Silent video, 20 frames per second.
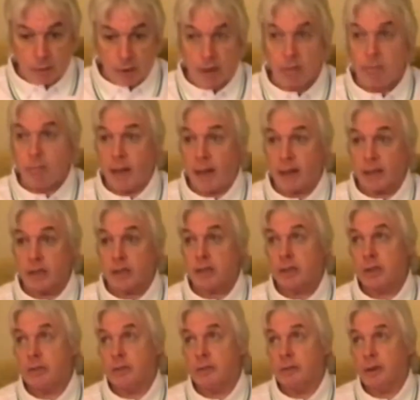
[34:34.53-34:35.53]
great
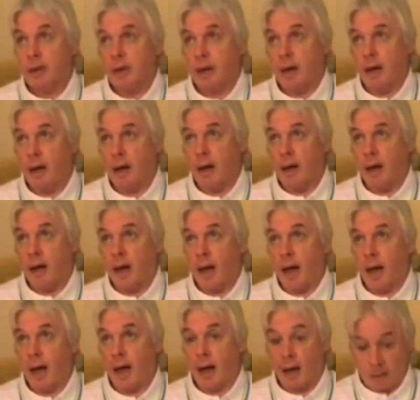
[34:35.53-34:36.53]
magnitude
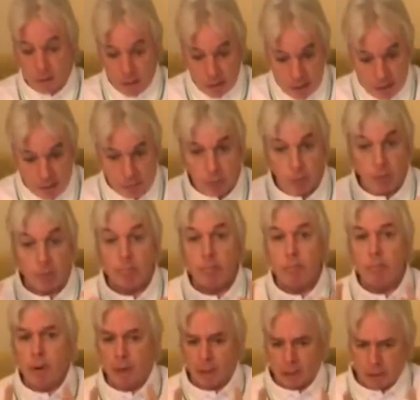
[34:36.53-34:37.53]
to give you a
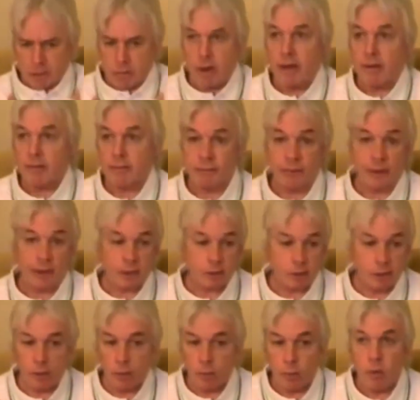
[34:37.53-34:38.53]
much greater
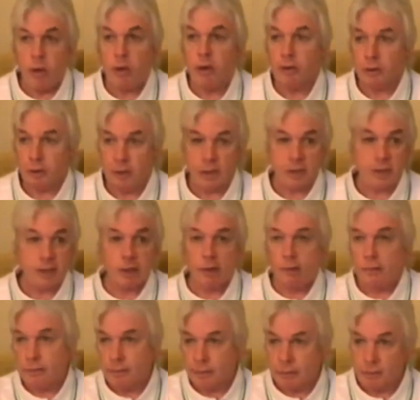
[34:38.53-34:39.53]
fix on the world and
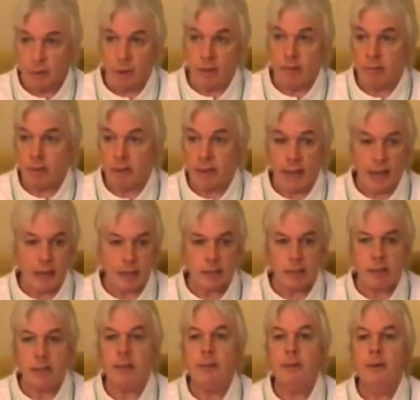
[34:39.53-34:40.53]
yourself and
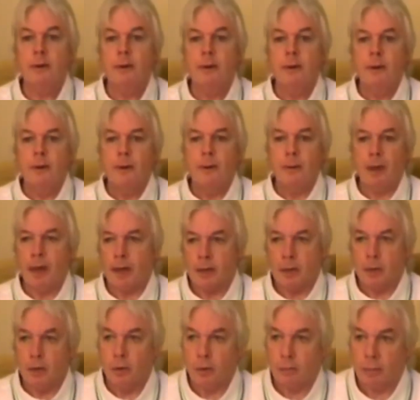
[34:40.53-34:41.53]
reality than
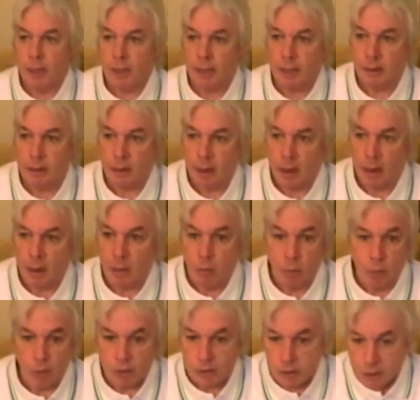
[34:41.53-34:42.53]
you normally
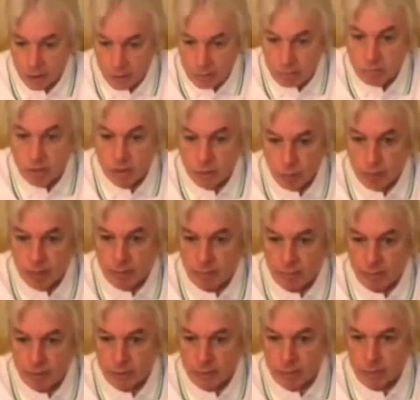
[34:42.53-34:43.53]
would just with
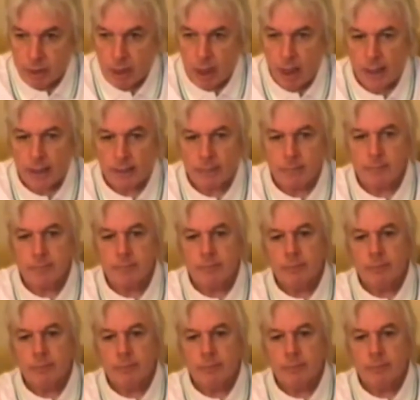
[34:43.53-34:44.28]
invisible light.